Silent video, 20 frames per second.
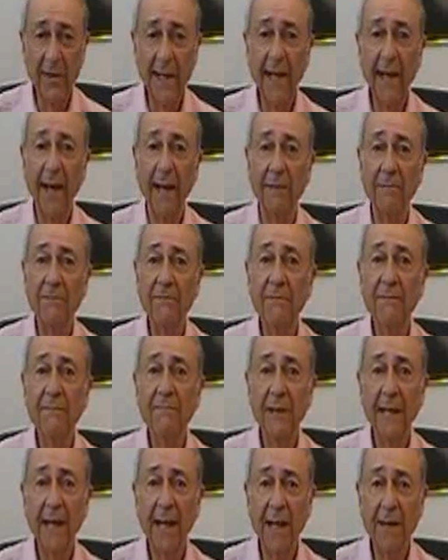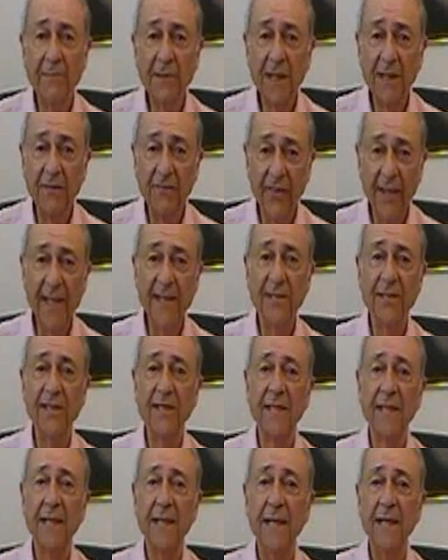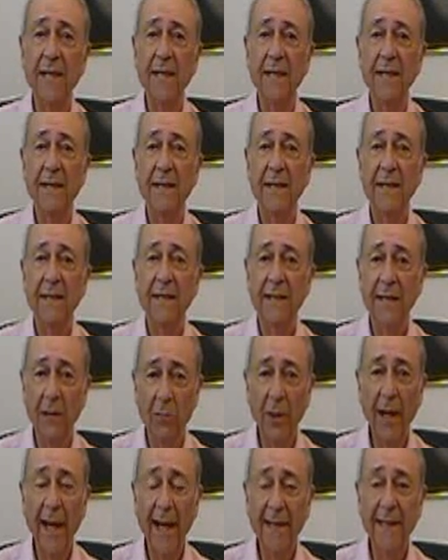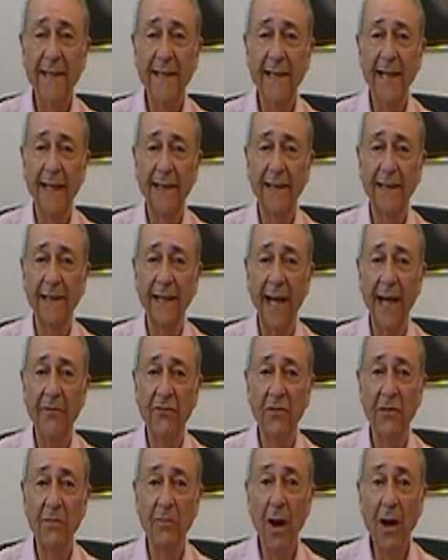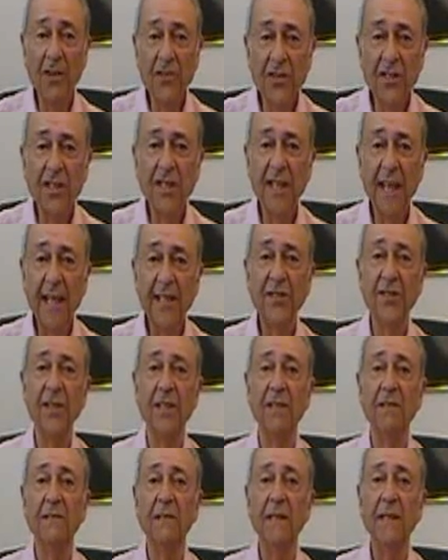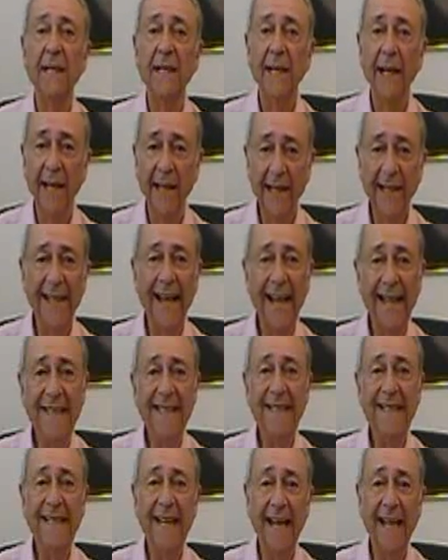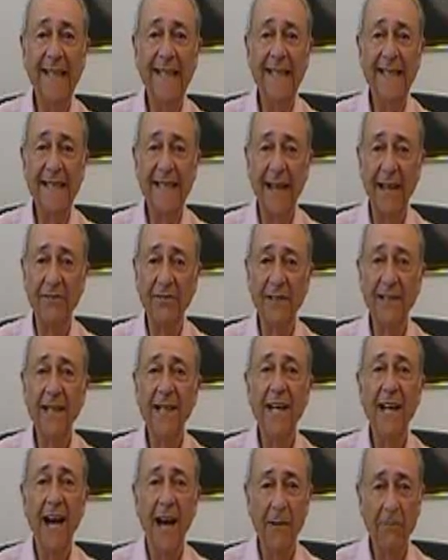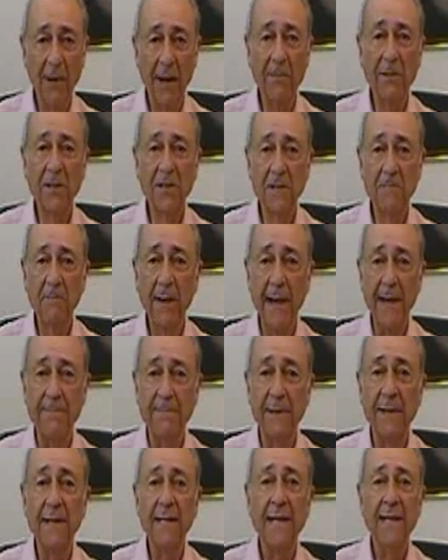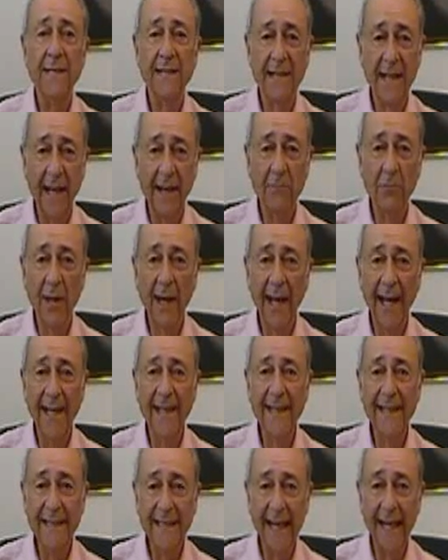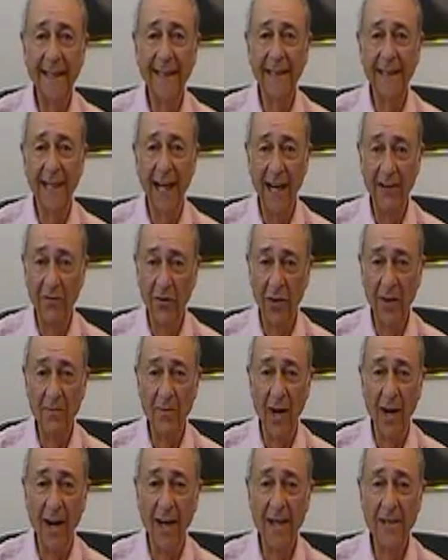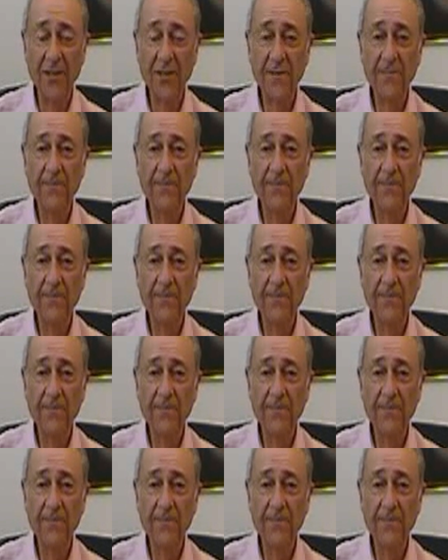become convinced that we had detected life on Mars, to say so. And in 1997, I published a paper saying we had detected life on Mars.